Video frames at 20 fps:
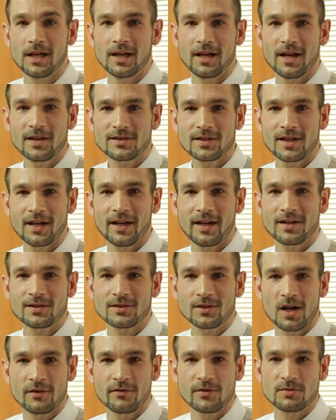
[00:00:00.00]

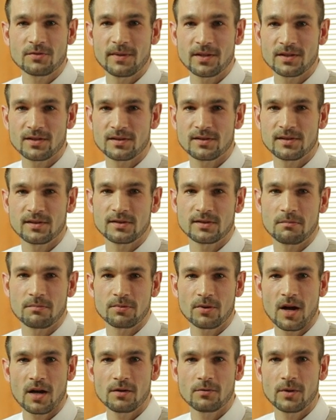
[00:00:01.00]
SIS offers businesses a
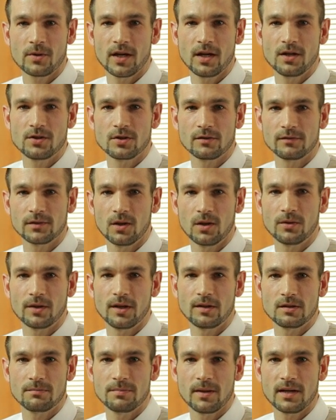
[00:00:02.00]
broad range of loan
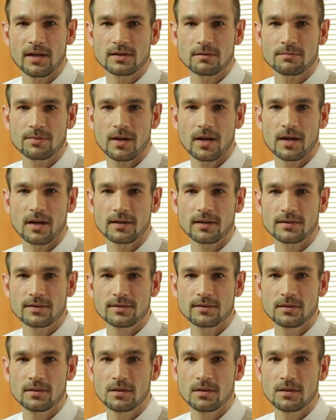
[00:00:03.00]
and deposit products.